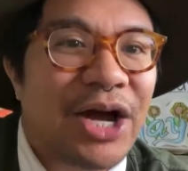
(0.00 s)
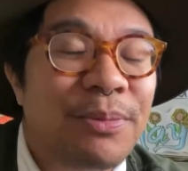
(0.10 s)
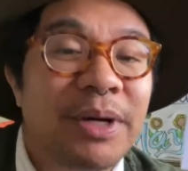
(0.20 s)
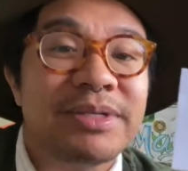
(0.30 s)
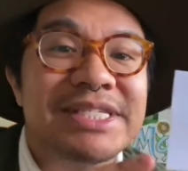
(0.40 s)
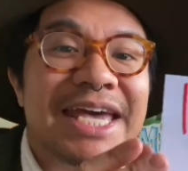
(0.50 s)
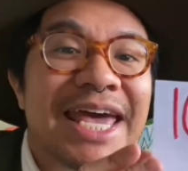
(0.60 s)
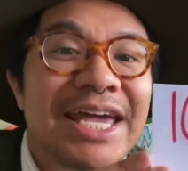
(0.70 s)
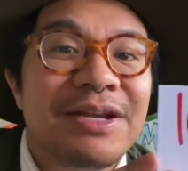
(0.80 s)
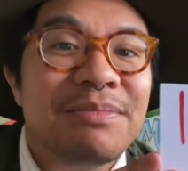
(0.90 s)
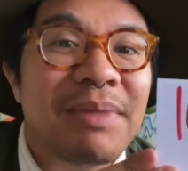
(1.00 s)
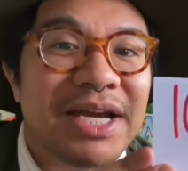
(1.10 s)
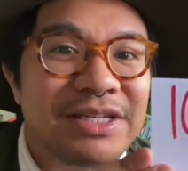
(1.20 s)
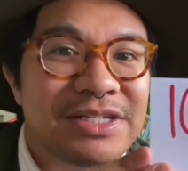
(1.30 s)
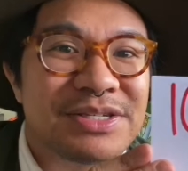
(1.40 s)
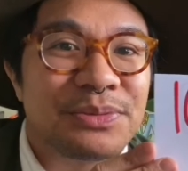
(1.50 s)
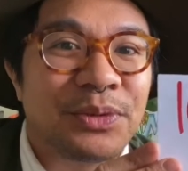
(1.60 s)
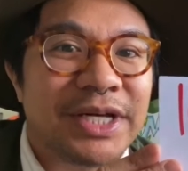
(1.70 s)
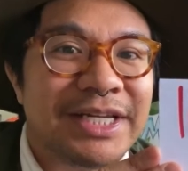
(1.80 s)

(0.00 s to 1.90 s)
about 10 minus 1?